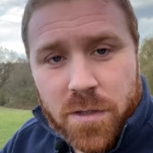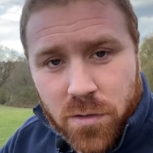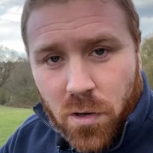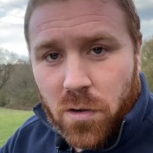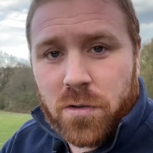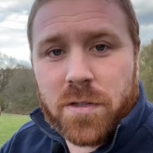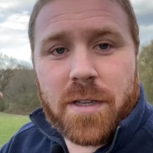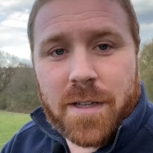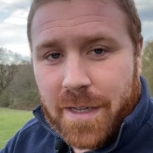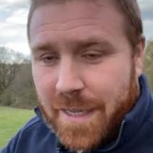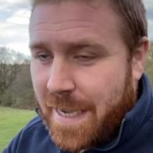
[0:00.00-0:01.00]
dogs
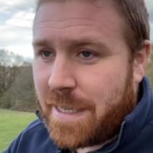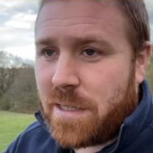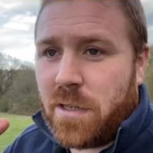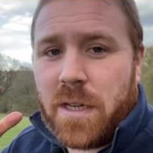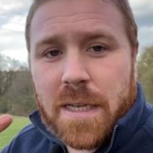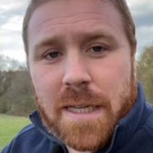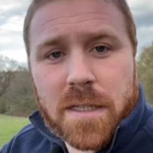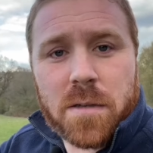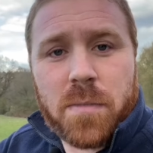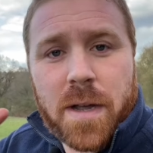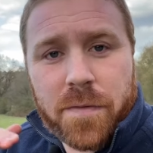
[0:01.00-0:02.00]
and kids and you need
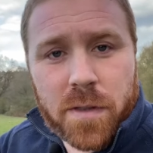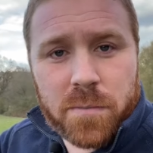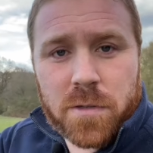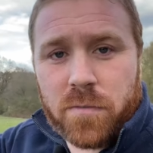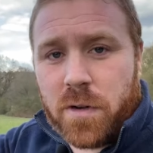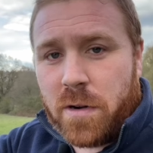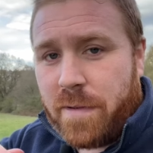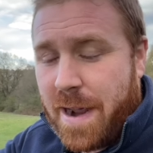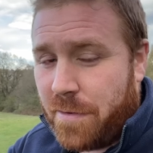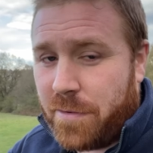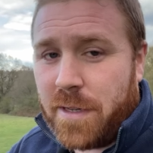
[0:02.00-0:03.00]
somewhere for them to run
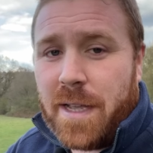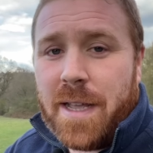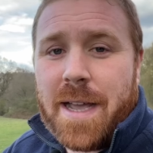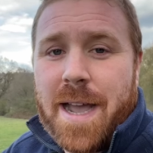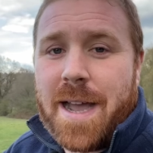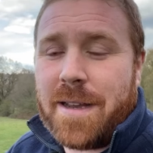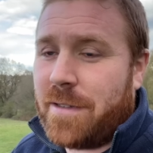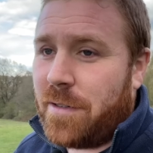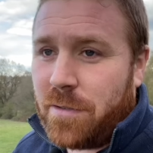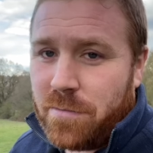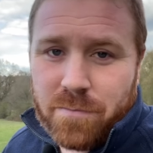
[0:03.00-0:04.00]
around and
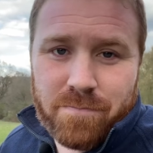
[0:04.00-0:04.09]
your